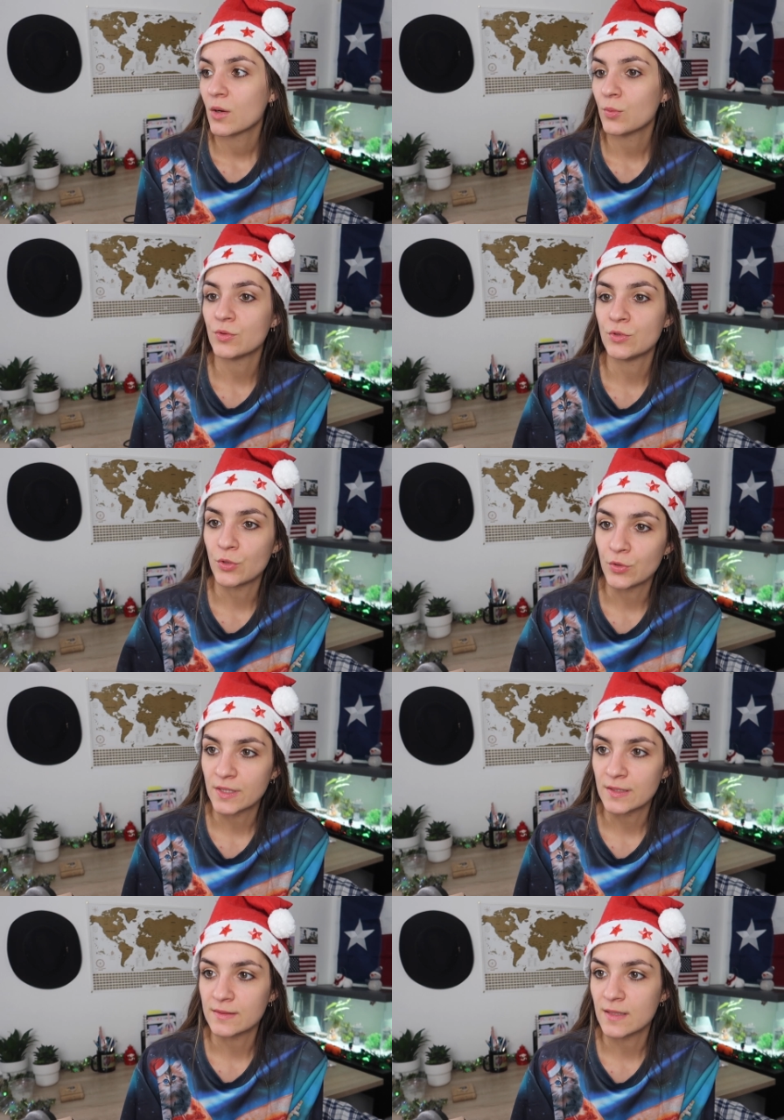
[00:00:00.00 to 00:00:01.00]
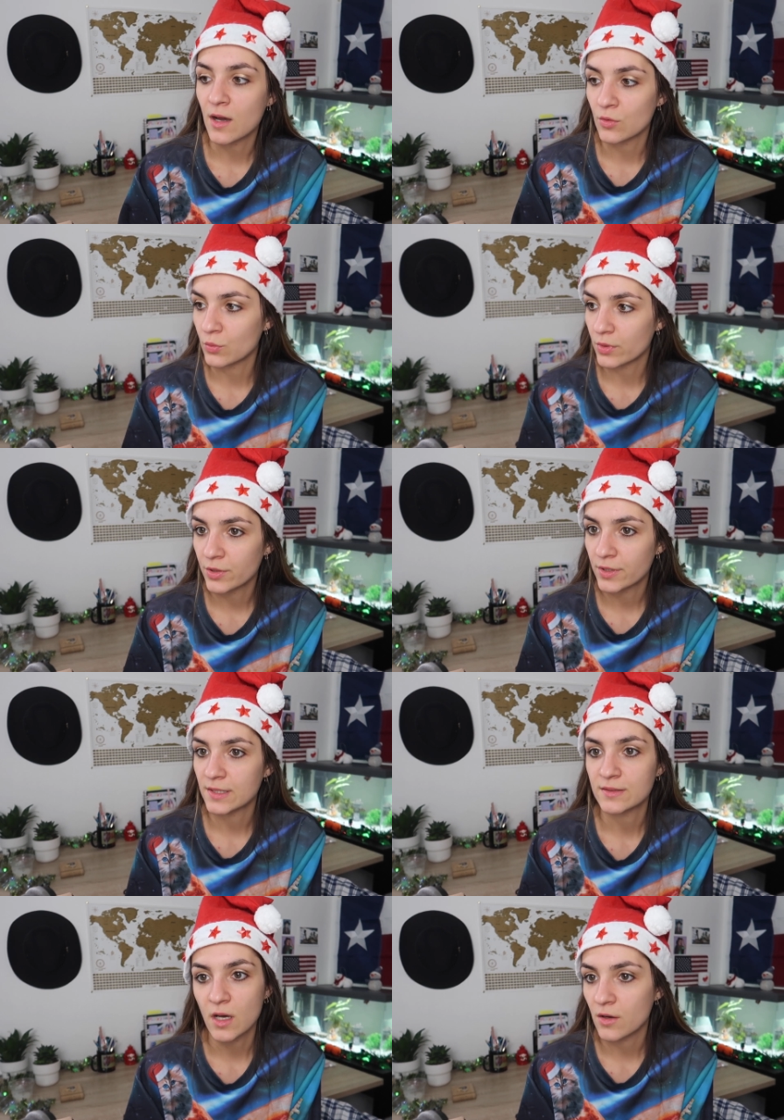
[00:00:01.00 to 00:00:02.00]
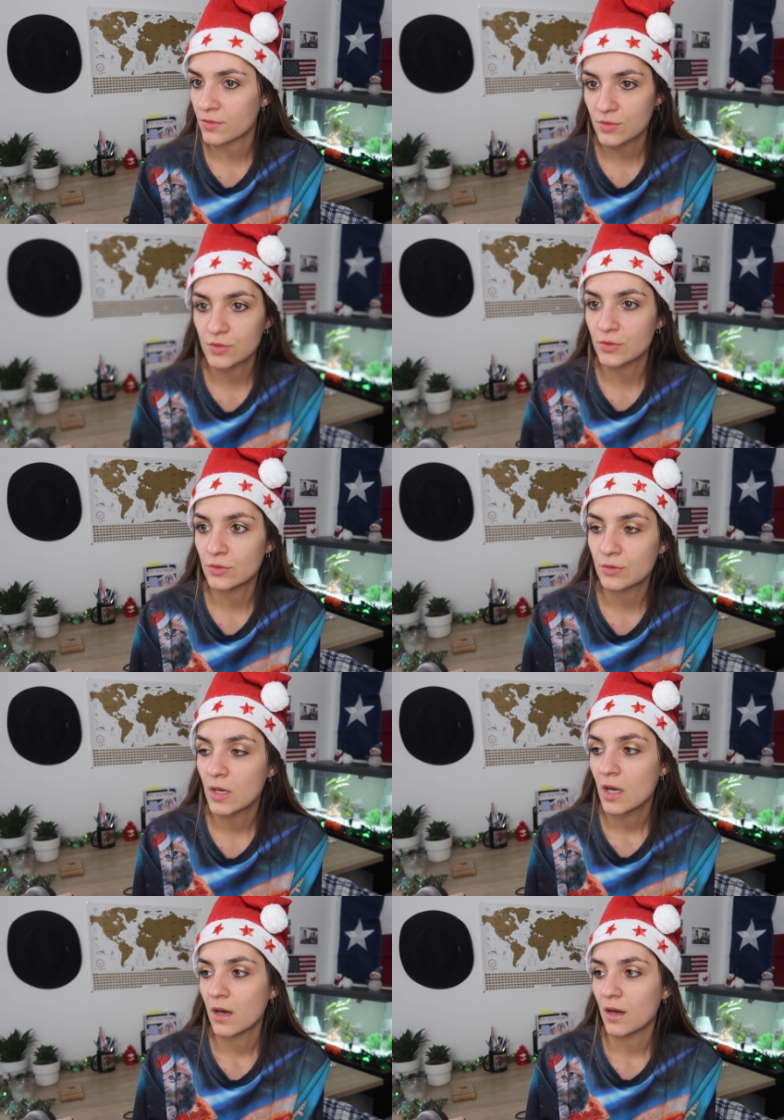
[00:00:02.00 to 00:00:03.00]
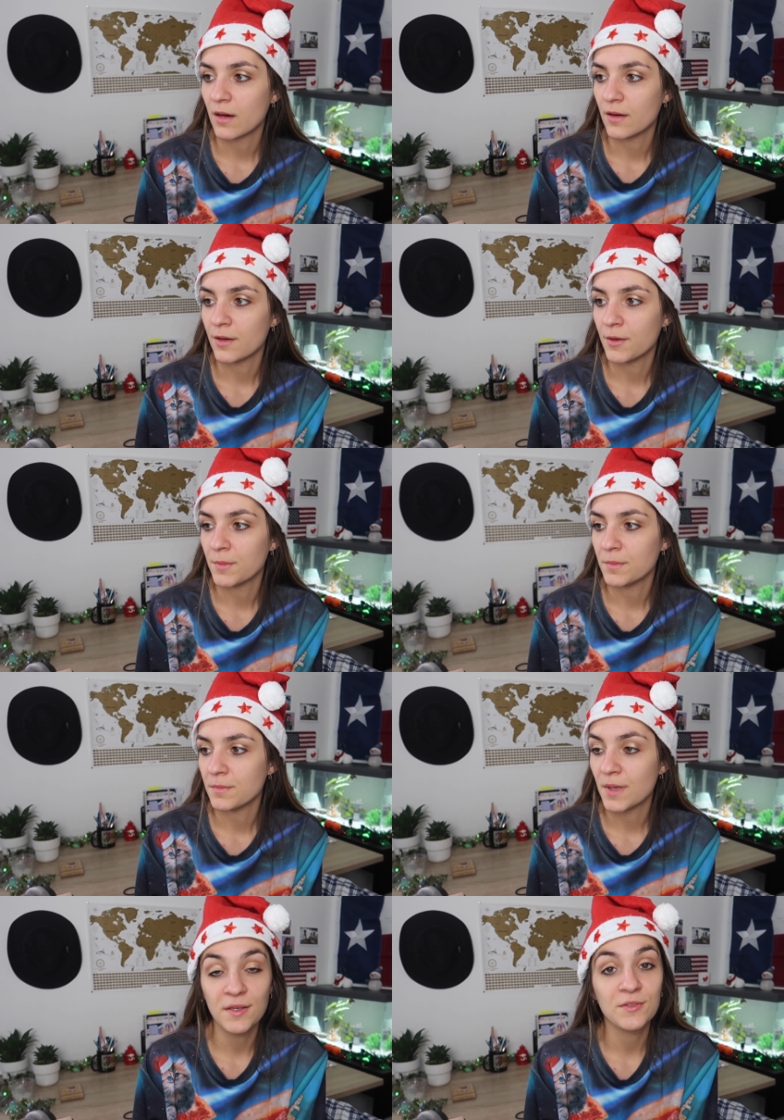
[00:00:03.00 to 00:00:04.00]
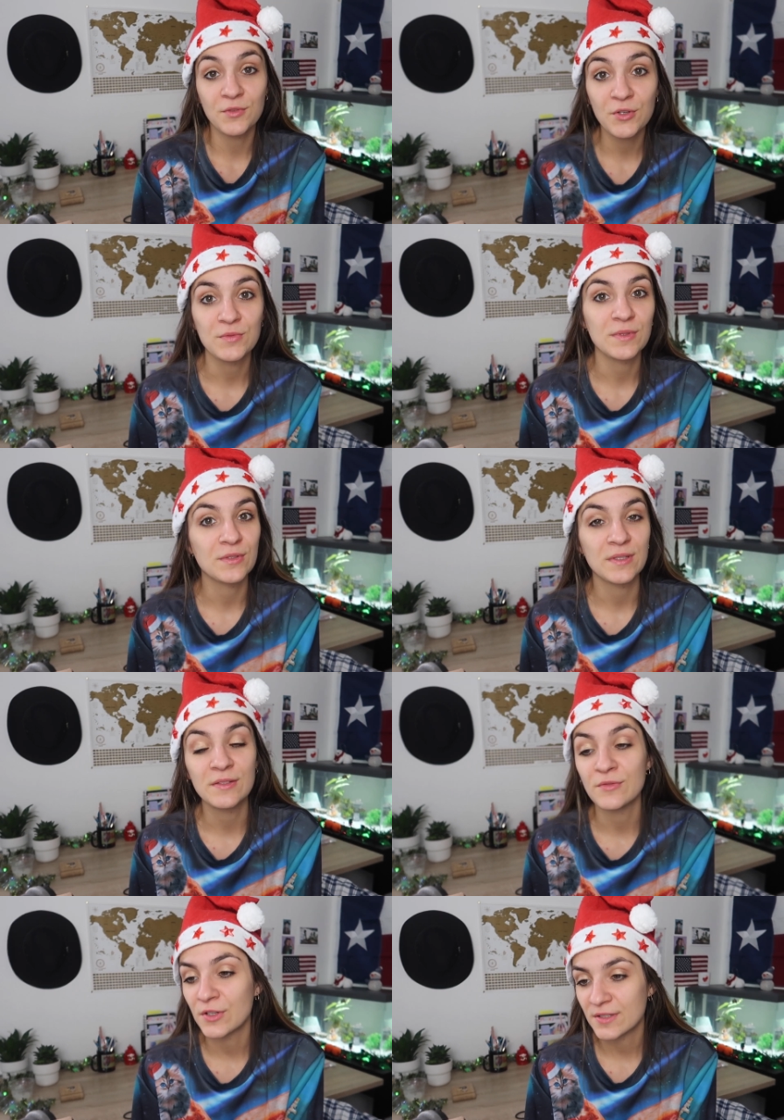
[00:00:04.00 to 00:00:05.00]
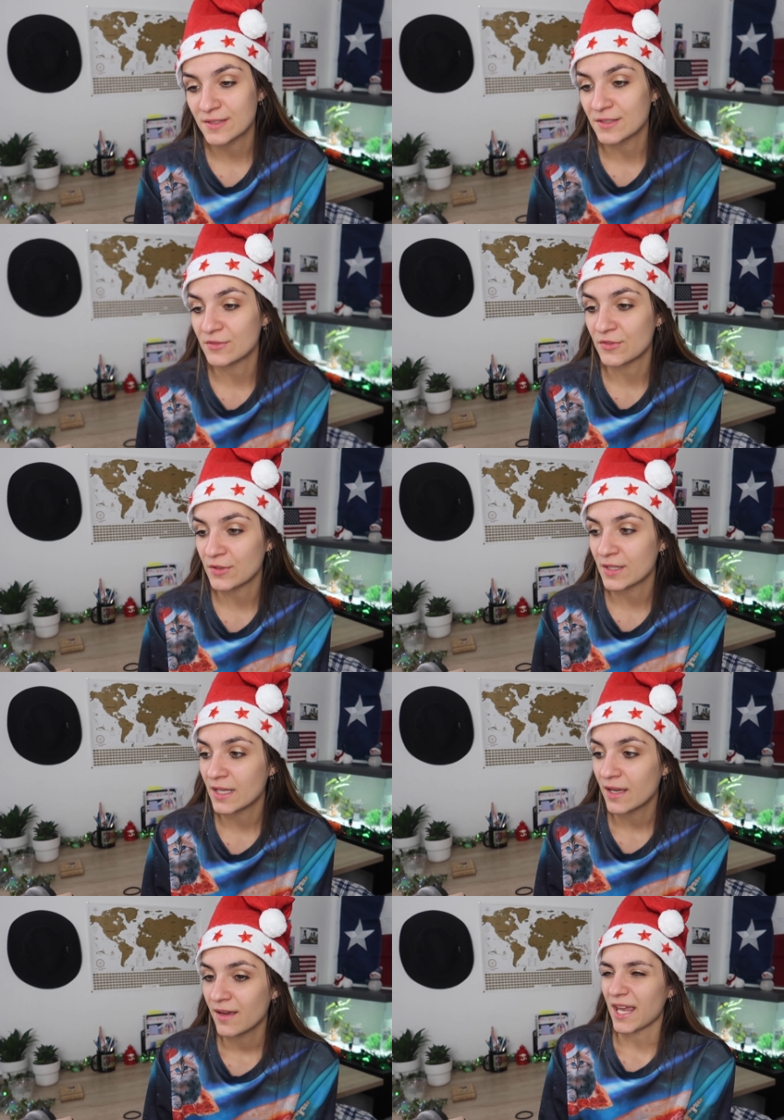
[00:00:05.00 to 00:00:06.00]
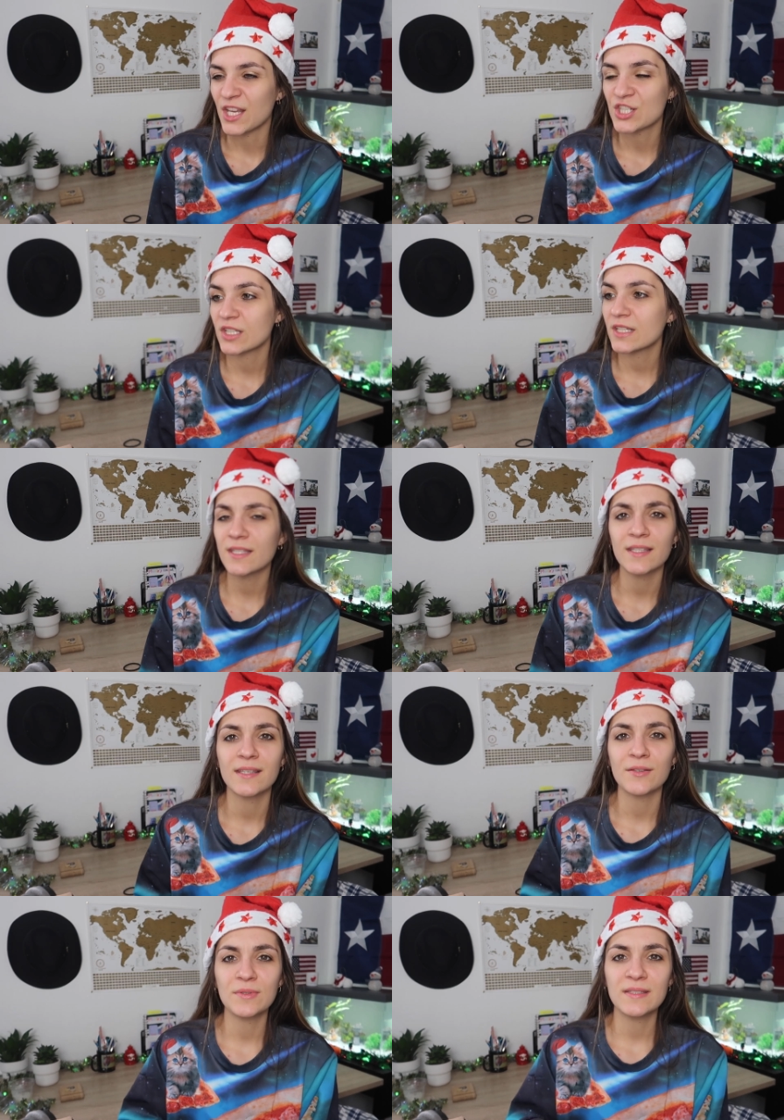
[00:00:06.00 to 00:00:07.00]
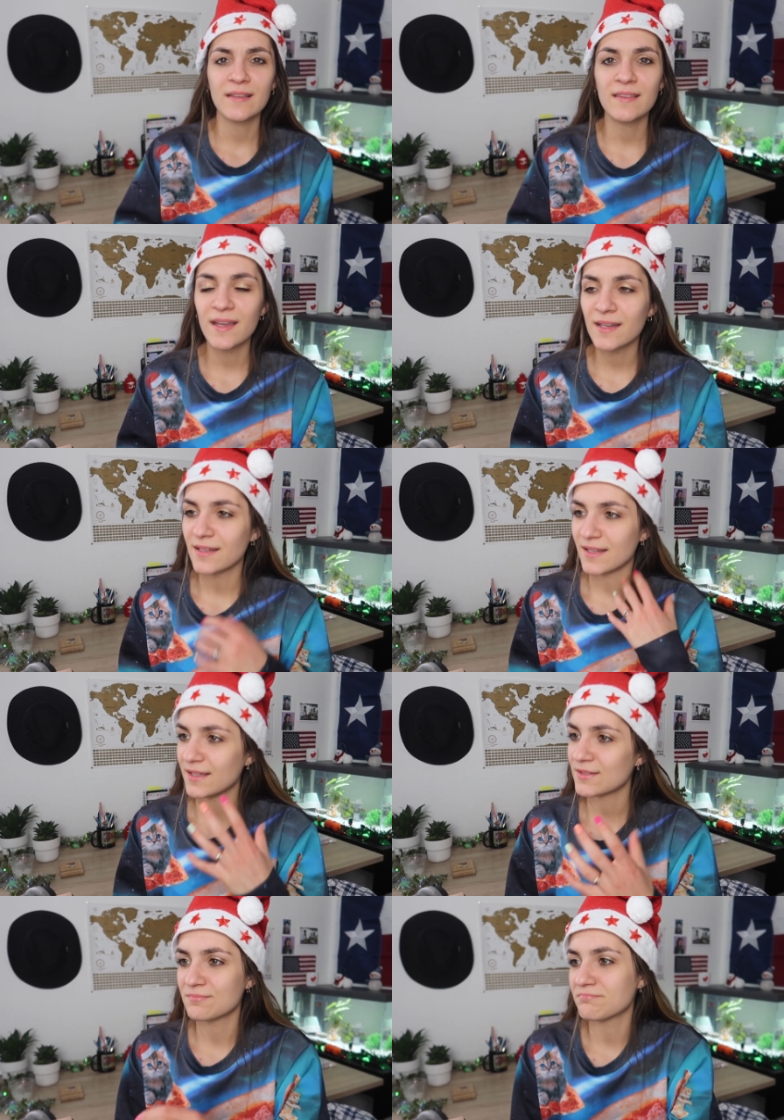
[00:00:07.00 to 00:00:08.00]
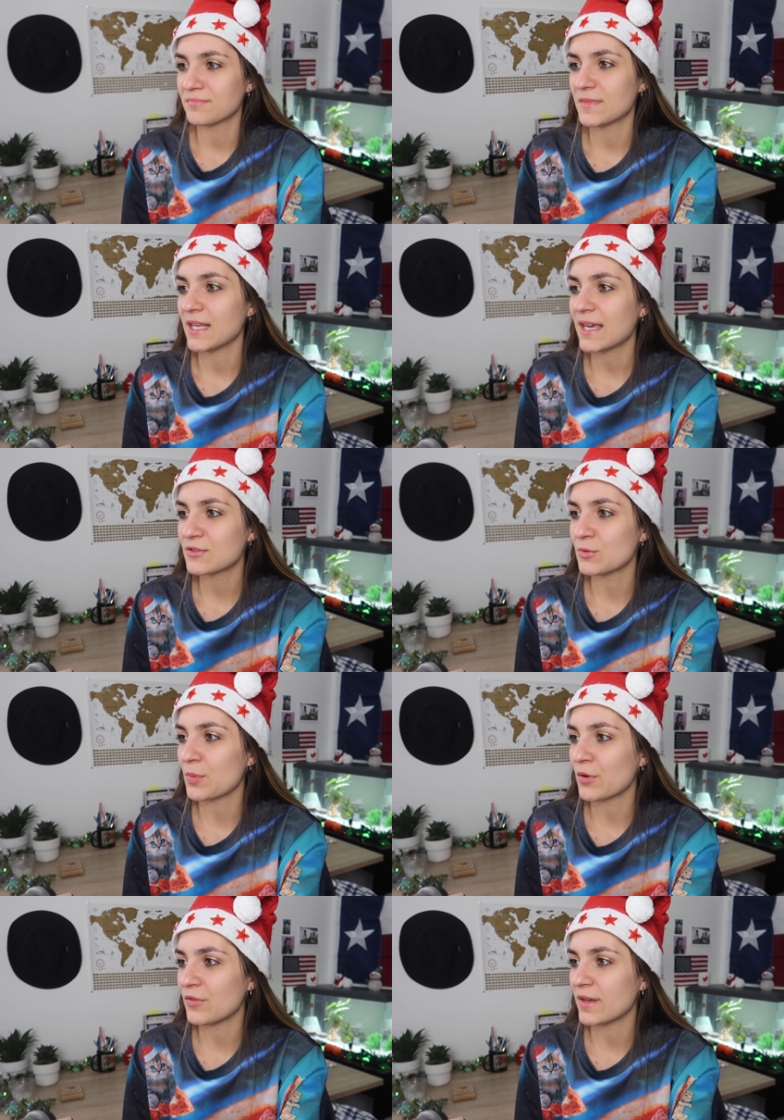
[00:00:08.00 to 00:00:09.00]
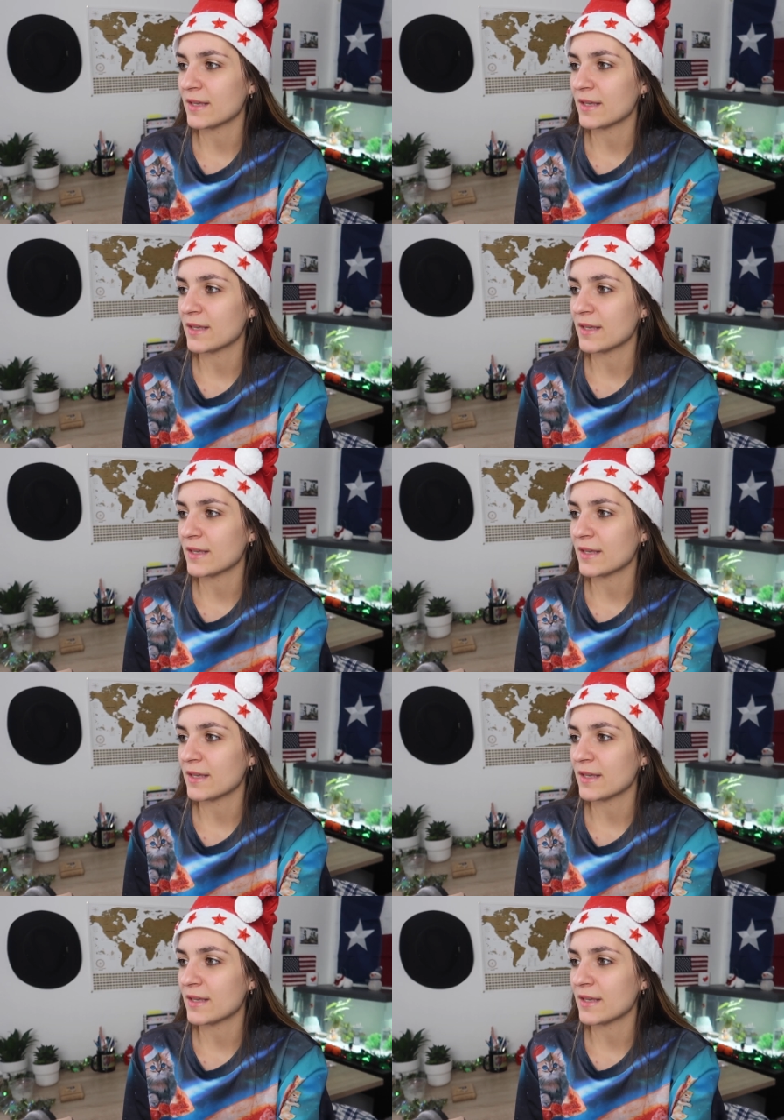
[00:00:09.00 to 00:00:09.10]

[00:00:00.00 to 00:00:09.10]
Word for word: What you know his own work, his covers too, um, and his voice because his voice is very angelic. Can we say that? He has he has a perfect.